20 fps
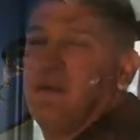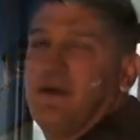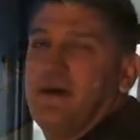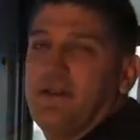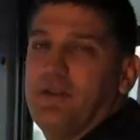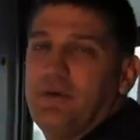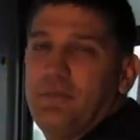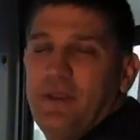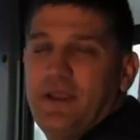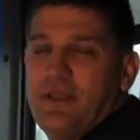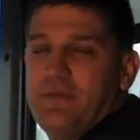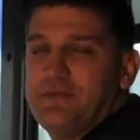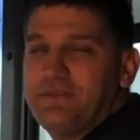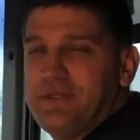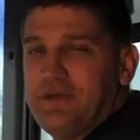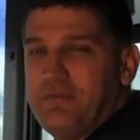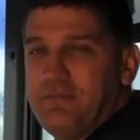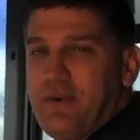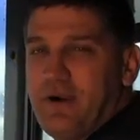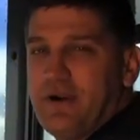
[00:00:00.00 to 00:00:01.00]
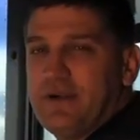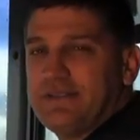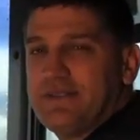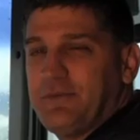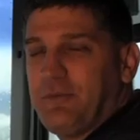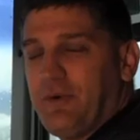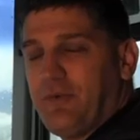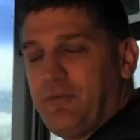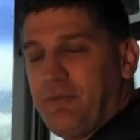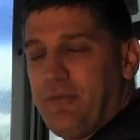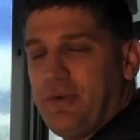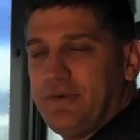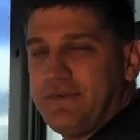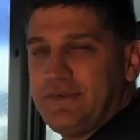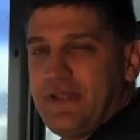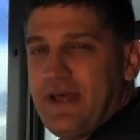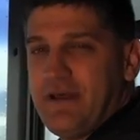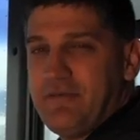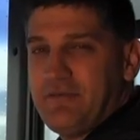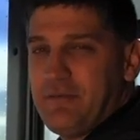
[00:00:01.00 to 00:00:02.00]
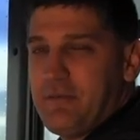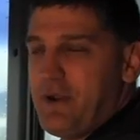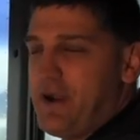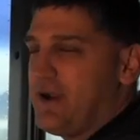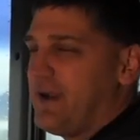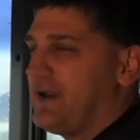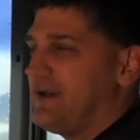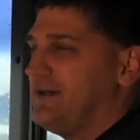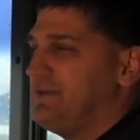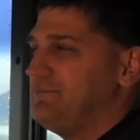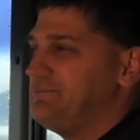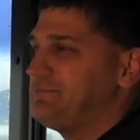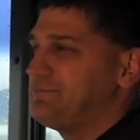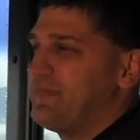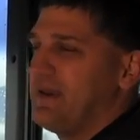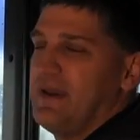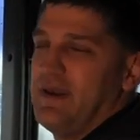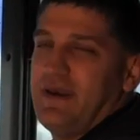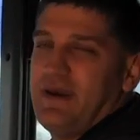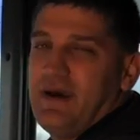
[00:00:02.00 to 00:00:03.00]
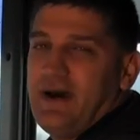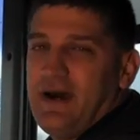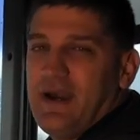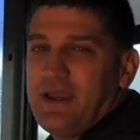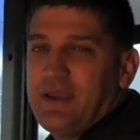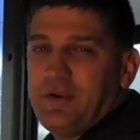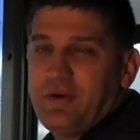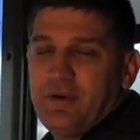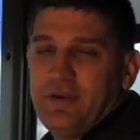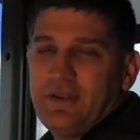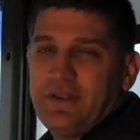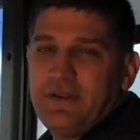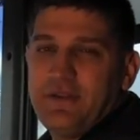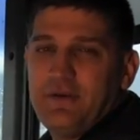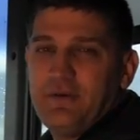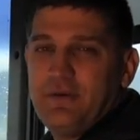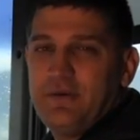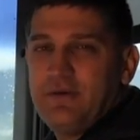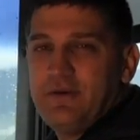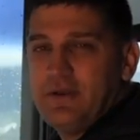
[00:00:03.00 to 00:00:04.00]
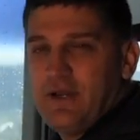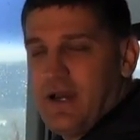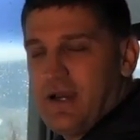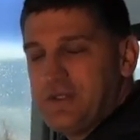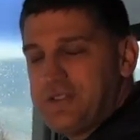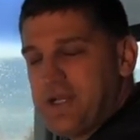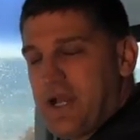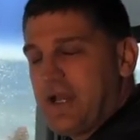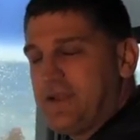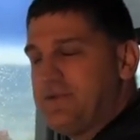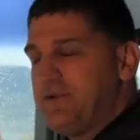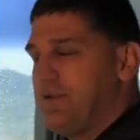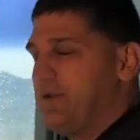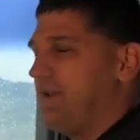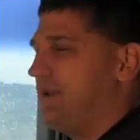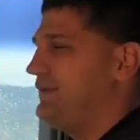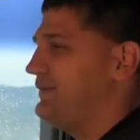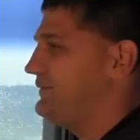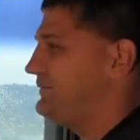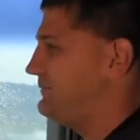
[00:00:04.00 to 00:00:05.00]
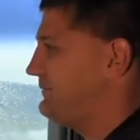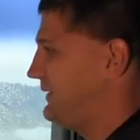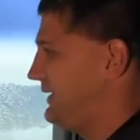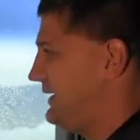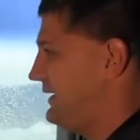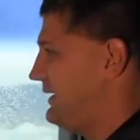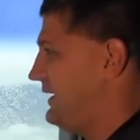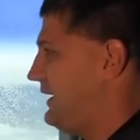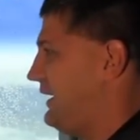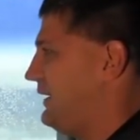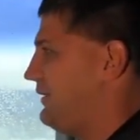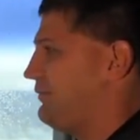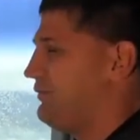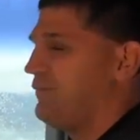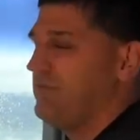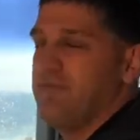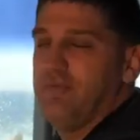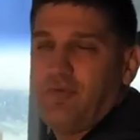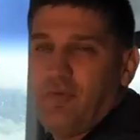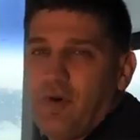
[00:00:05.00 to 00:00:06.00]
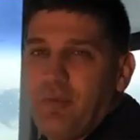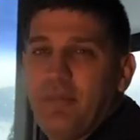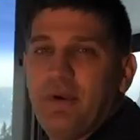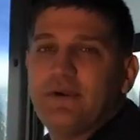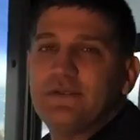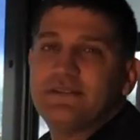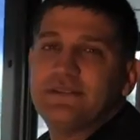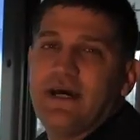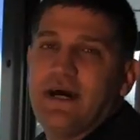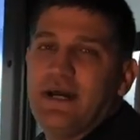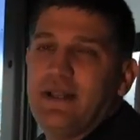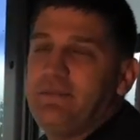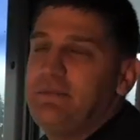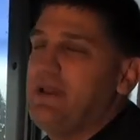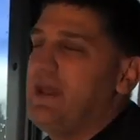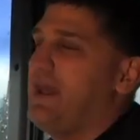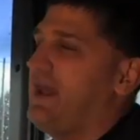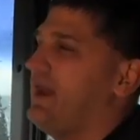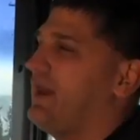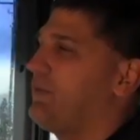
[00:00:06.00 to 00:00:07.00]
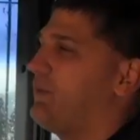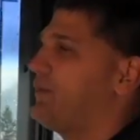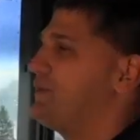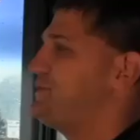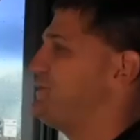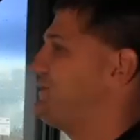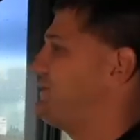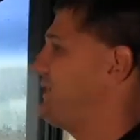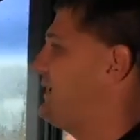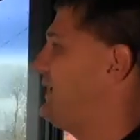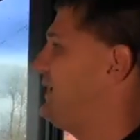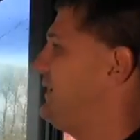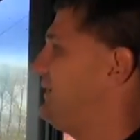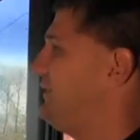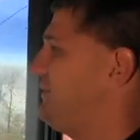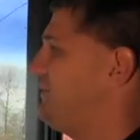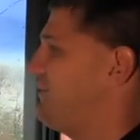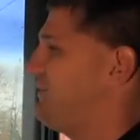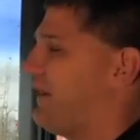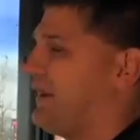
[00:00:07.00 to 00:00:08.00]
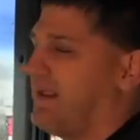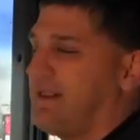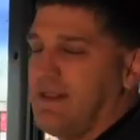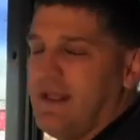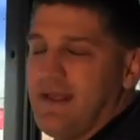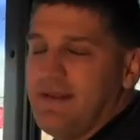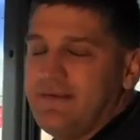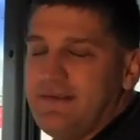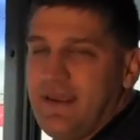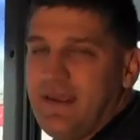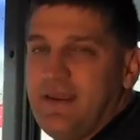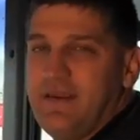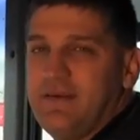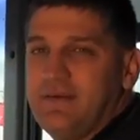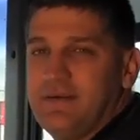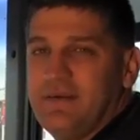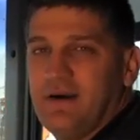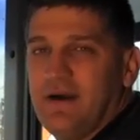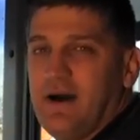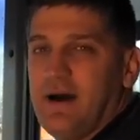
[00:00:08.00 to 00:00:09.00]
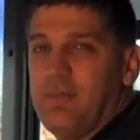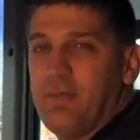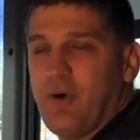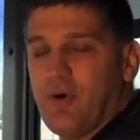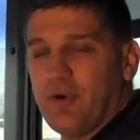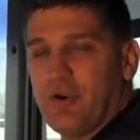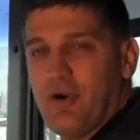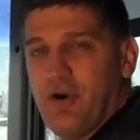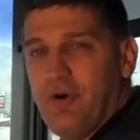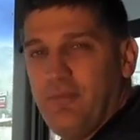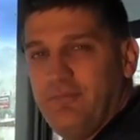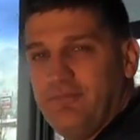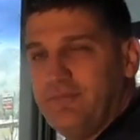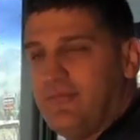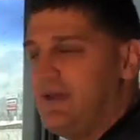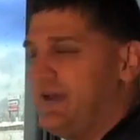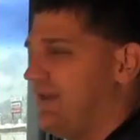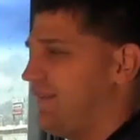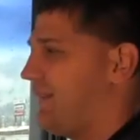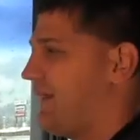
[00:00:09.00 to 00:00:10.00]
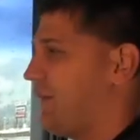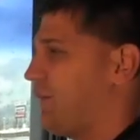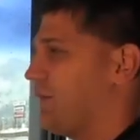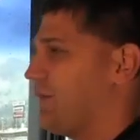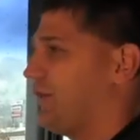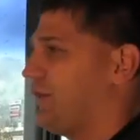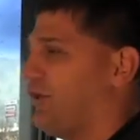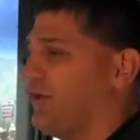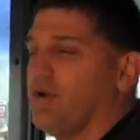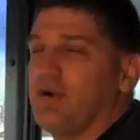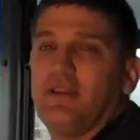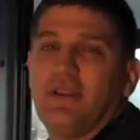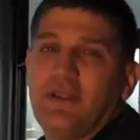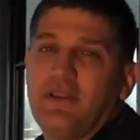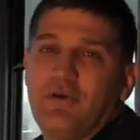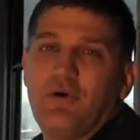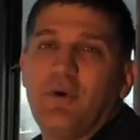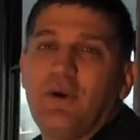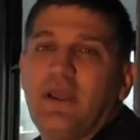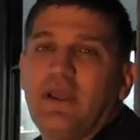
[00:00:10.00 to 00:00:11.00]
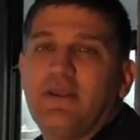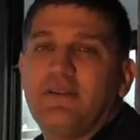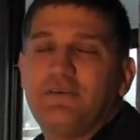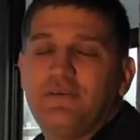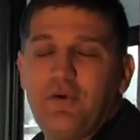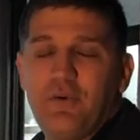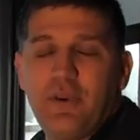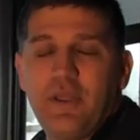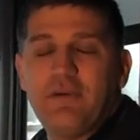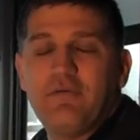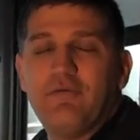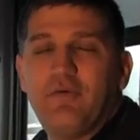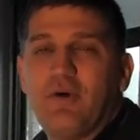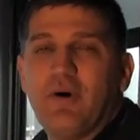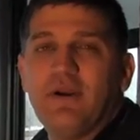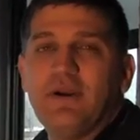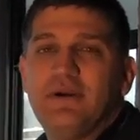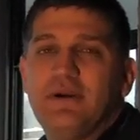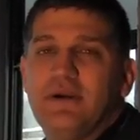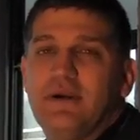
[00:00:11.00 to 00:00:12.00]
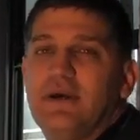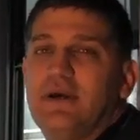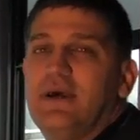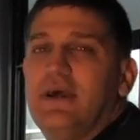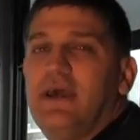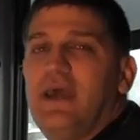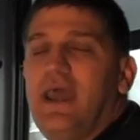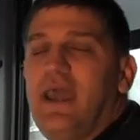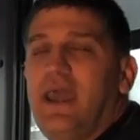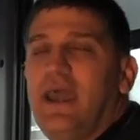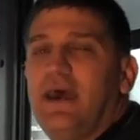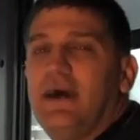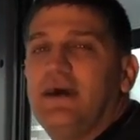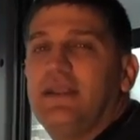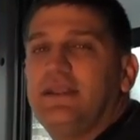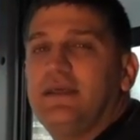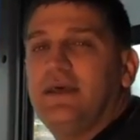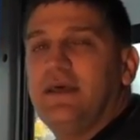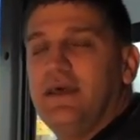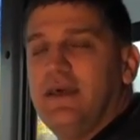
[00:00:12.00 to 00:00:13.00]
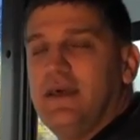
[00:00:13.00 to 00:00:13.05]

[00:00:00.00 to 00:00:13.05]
Hello, my name is Jeff Marks. I work with Bilstein of America. I currently do shock tuning for Bilstein, and what you see here is you've got a Class A motorhome that we're currently doing tuning for, and